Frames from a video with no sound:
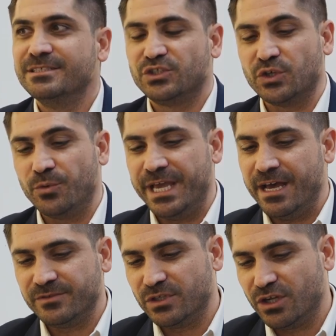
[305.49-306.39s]
So we
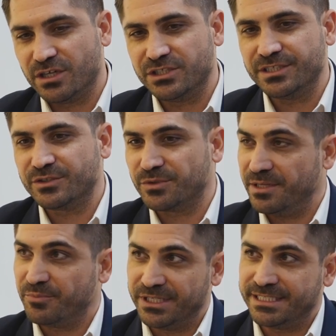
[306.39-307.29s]
have the largest
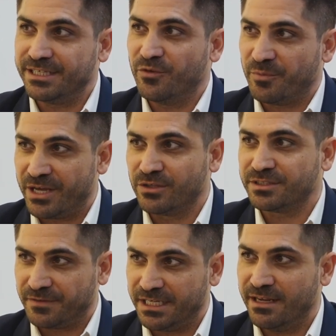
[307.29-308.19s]
3D printing of metals
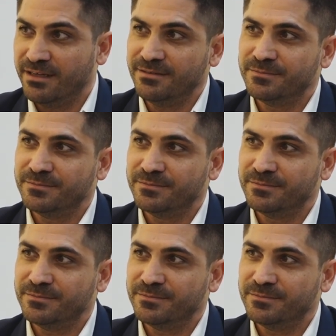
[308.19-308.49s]
of India.